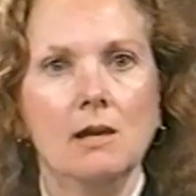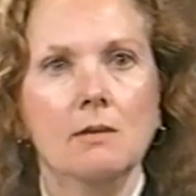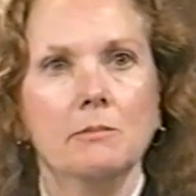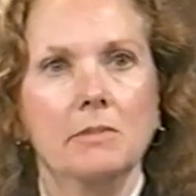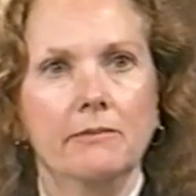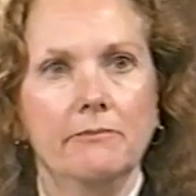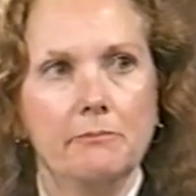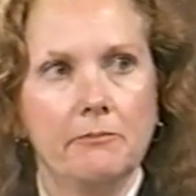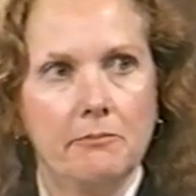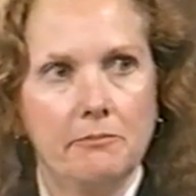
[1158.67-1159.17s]

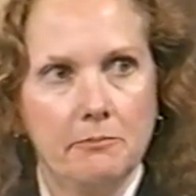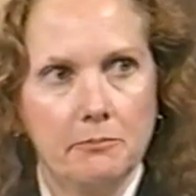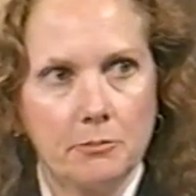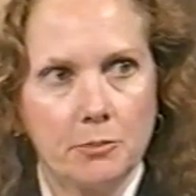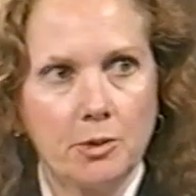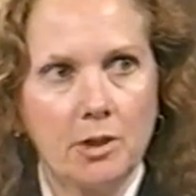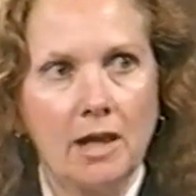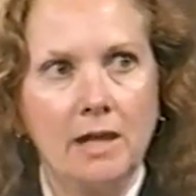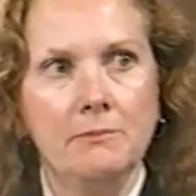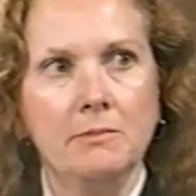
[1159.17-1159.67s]
But
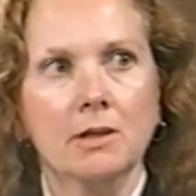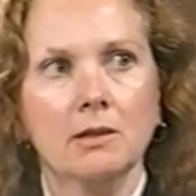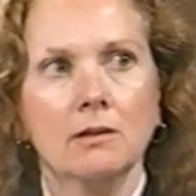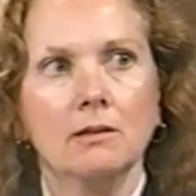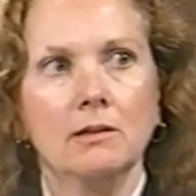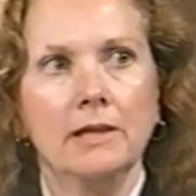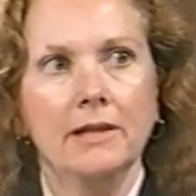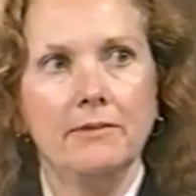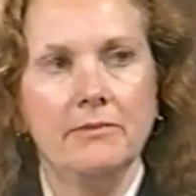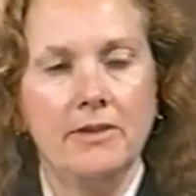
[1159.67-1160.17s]

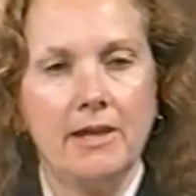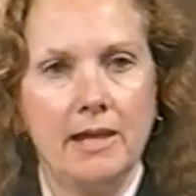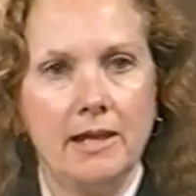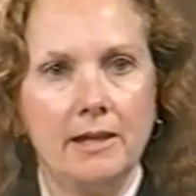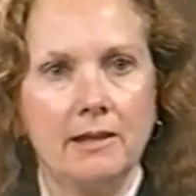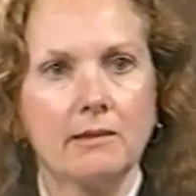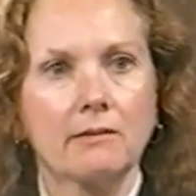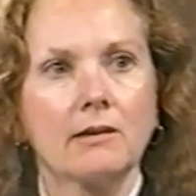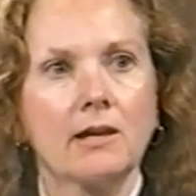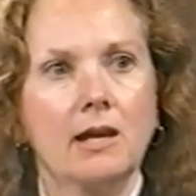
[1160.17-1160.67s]
primarily
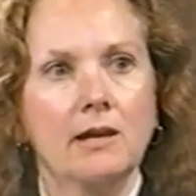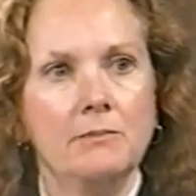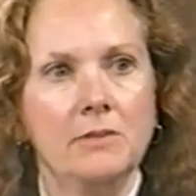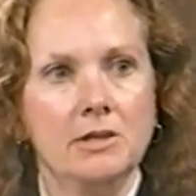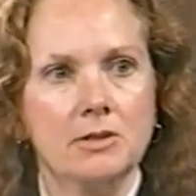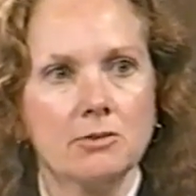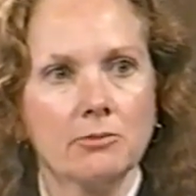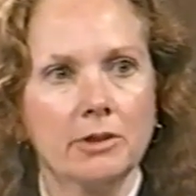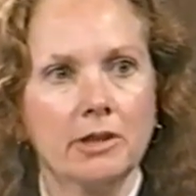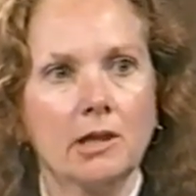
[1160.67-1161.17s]
they come
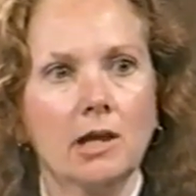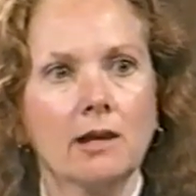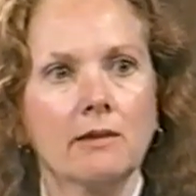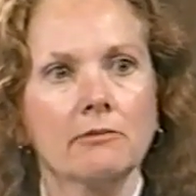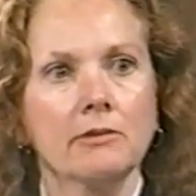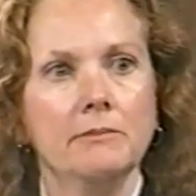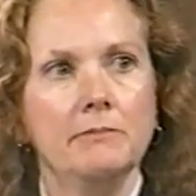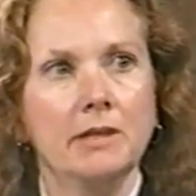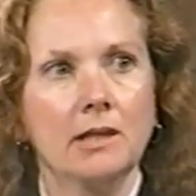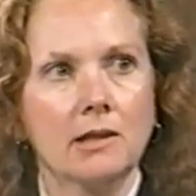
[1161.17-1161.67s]
into
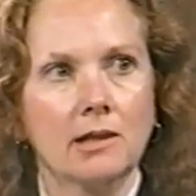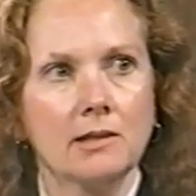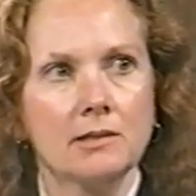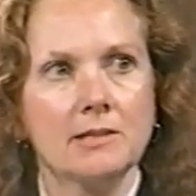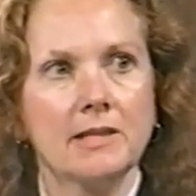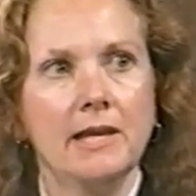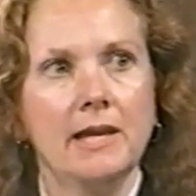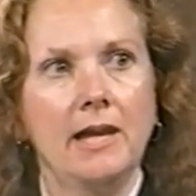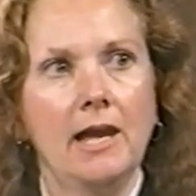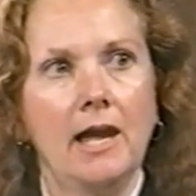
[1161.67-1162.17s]
recovery because
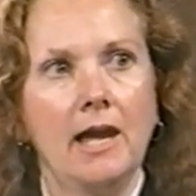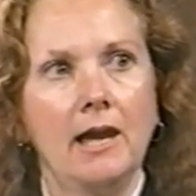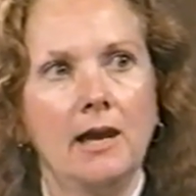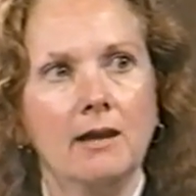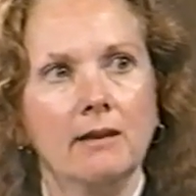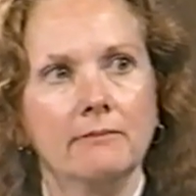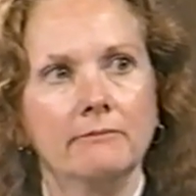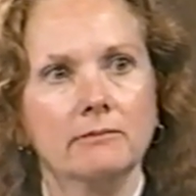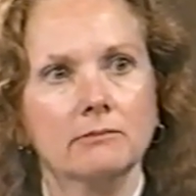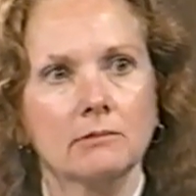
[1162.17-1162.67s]
they
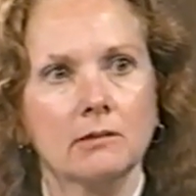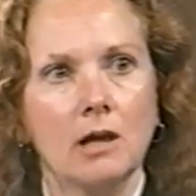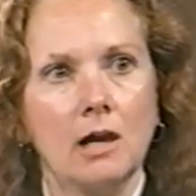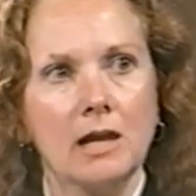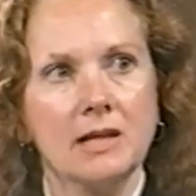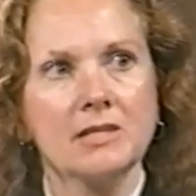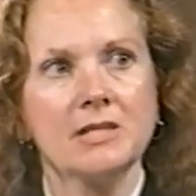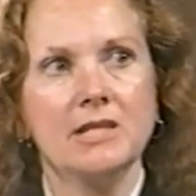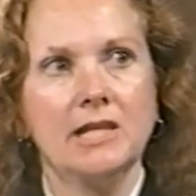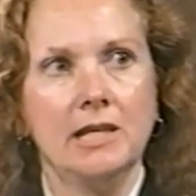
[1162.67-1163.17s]
have
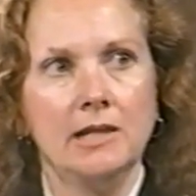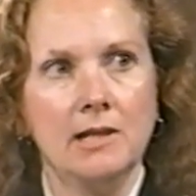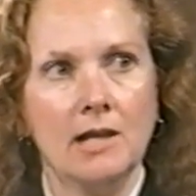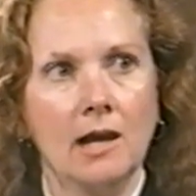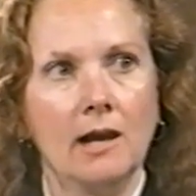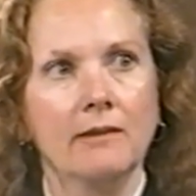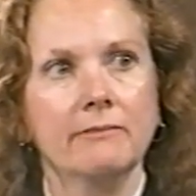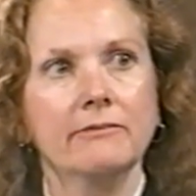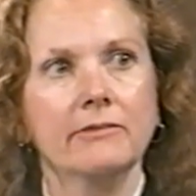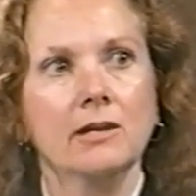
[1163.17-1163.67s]
lost
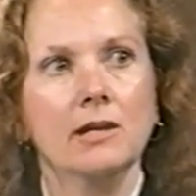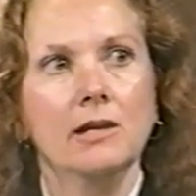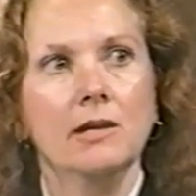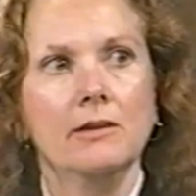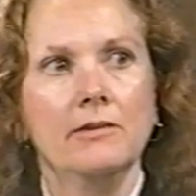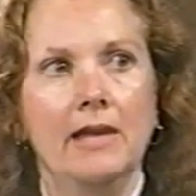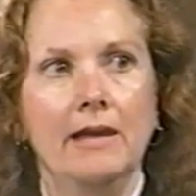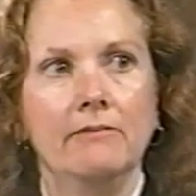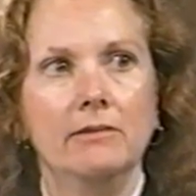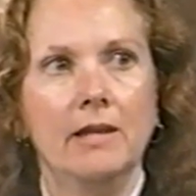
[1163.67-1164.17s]
enough,
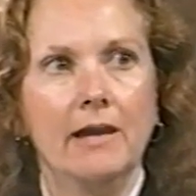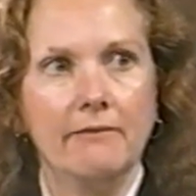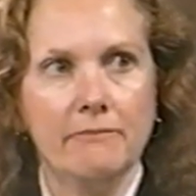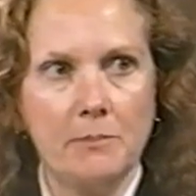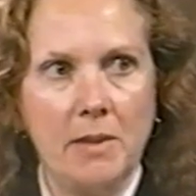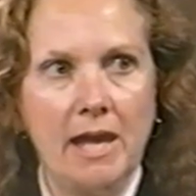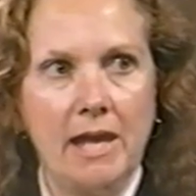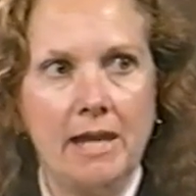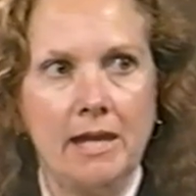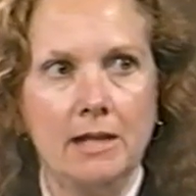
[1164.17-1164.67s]
they have enough
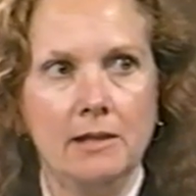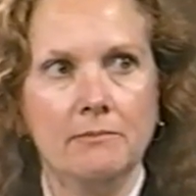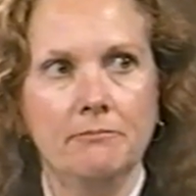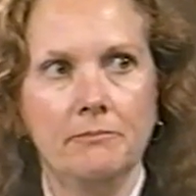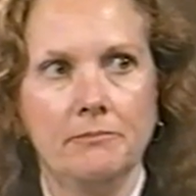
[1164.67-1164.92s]
pain,